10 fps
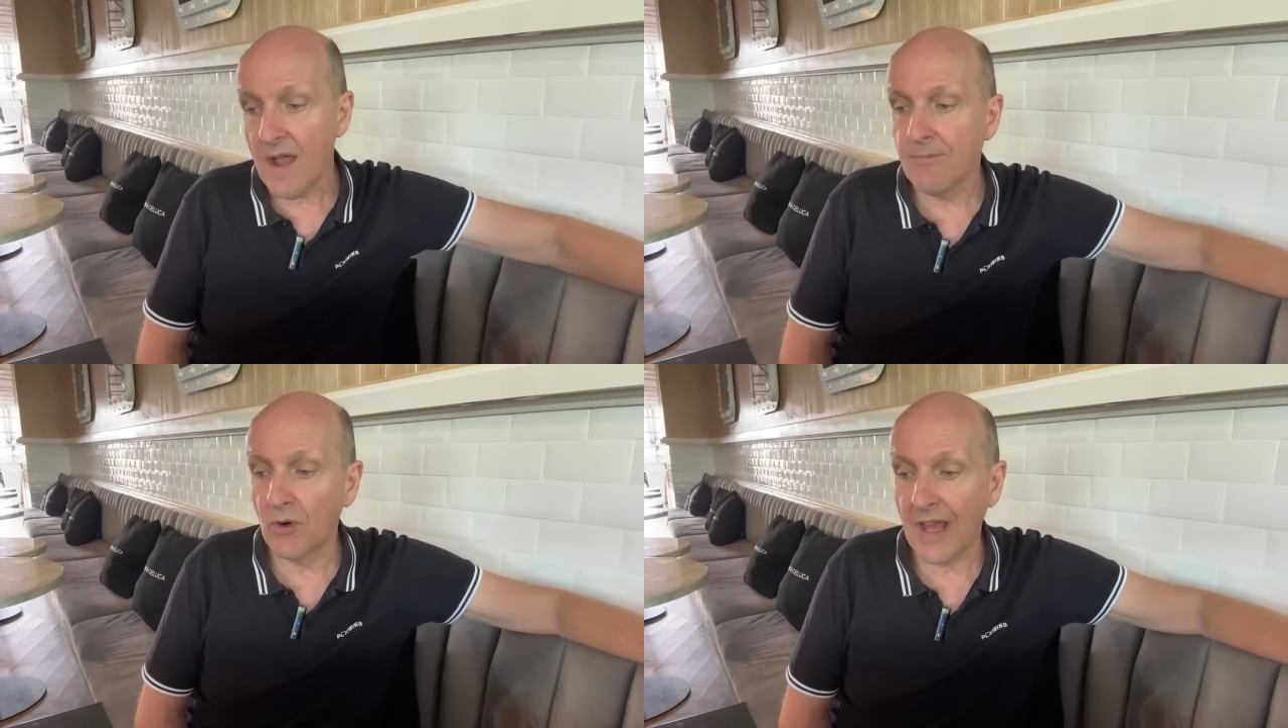
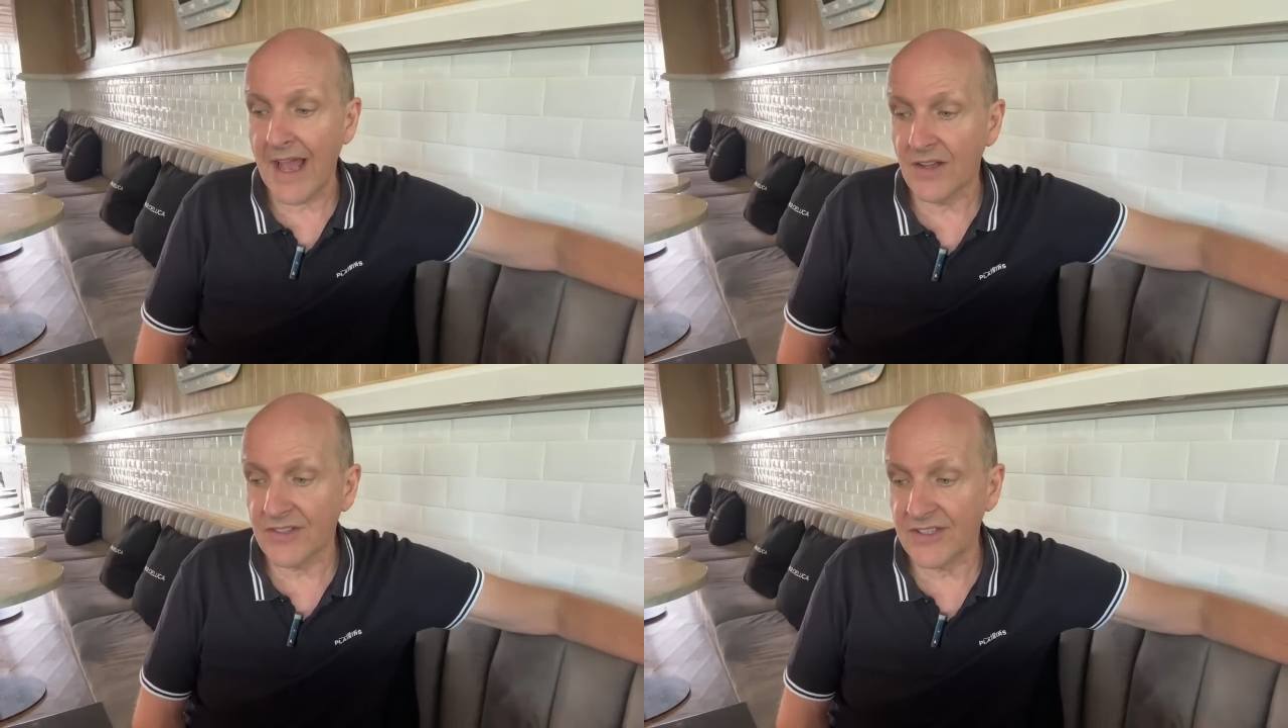I bought a
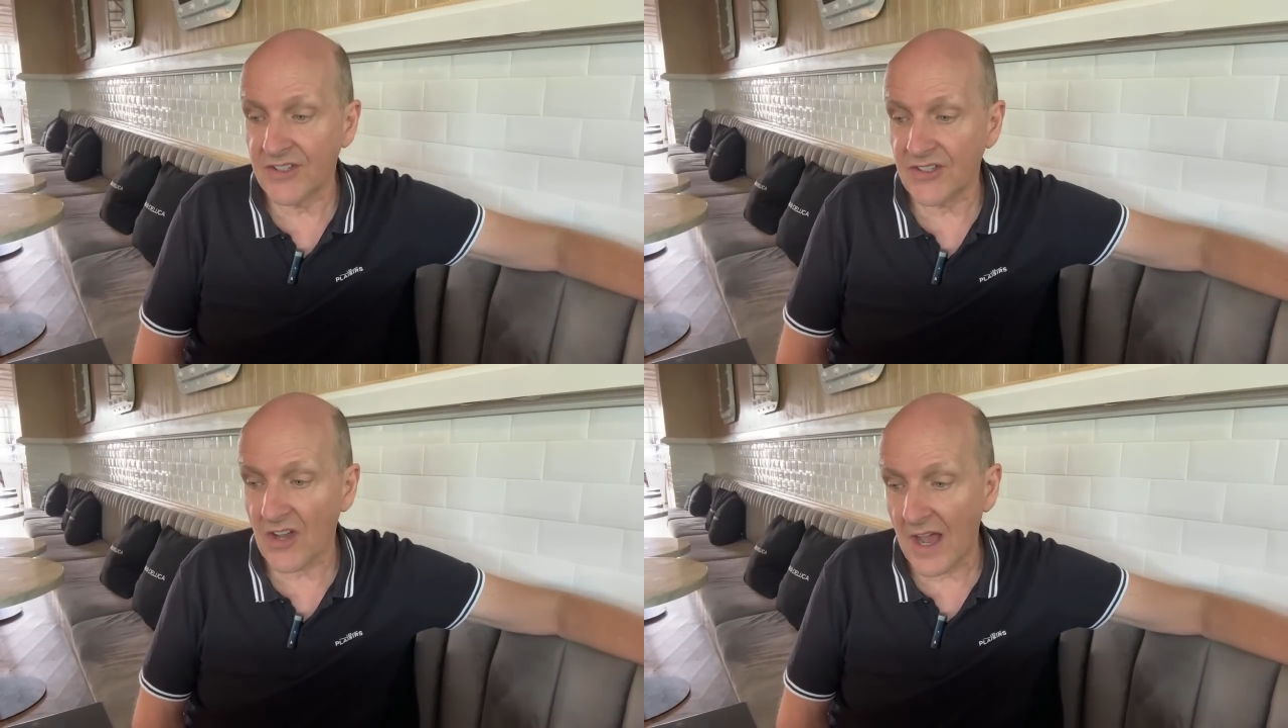house
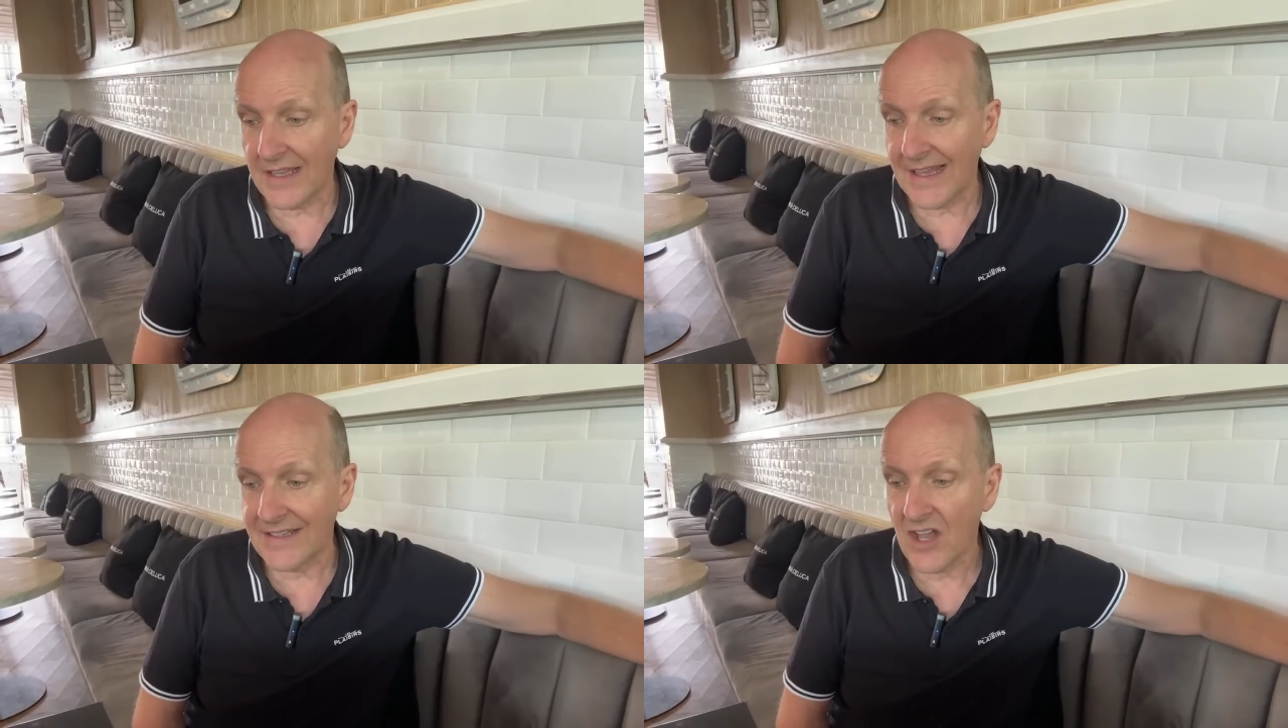in
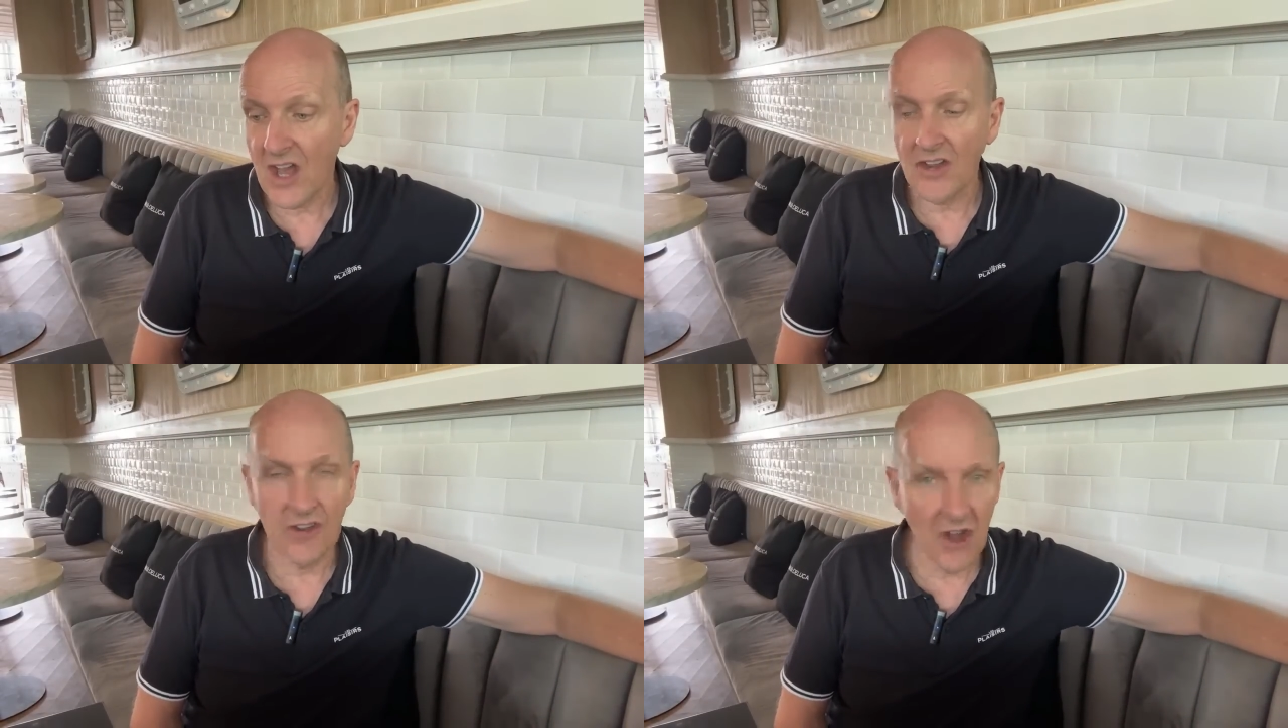Thailand
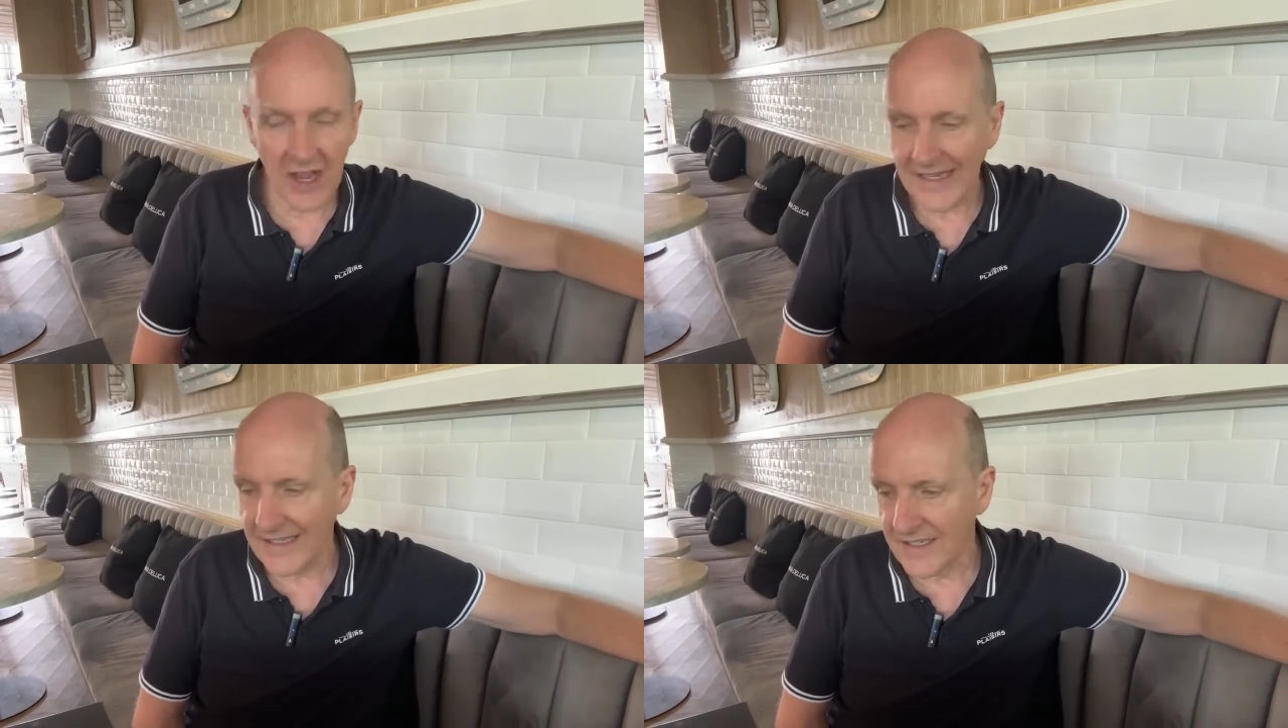
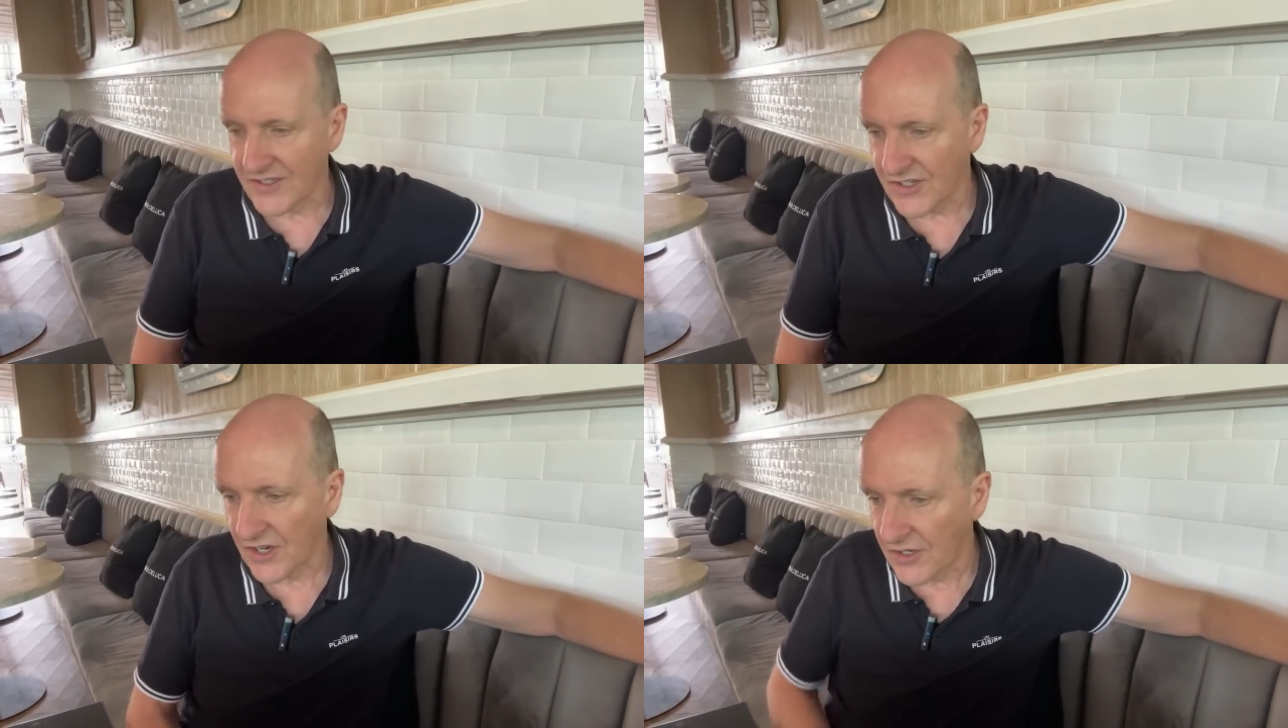9
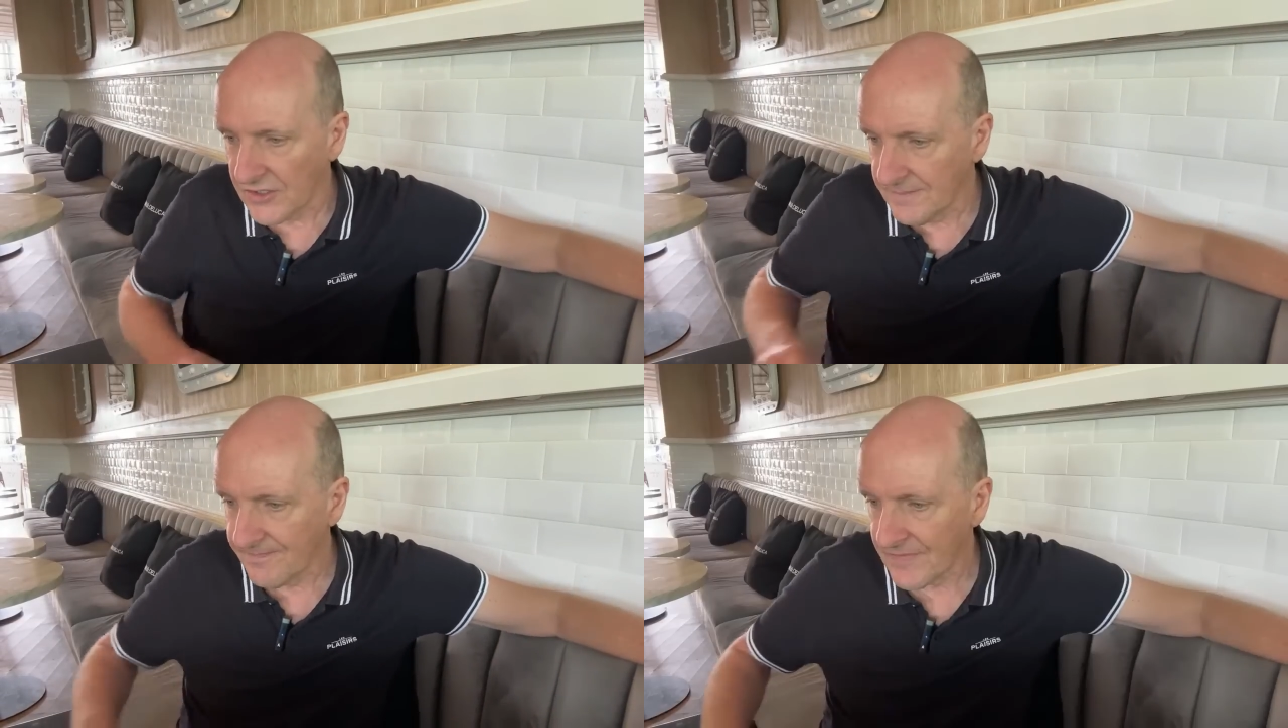years
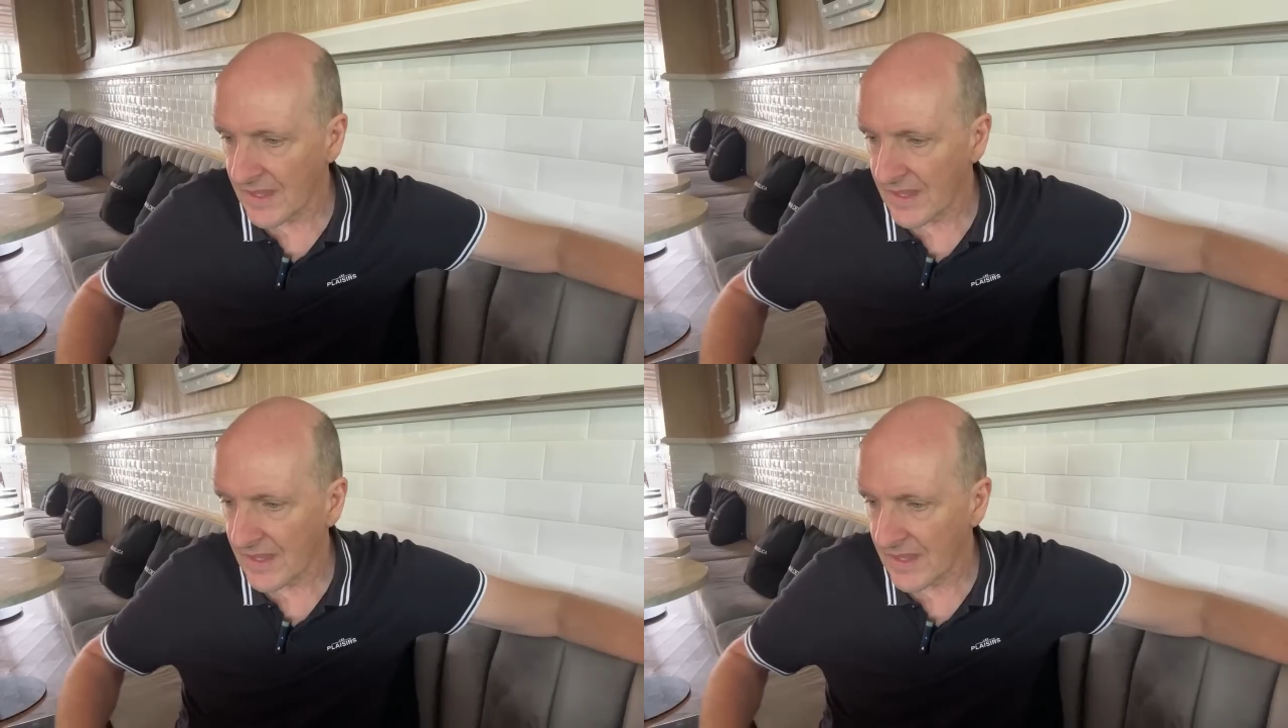ago.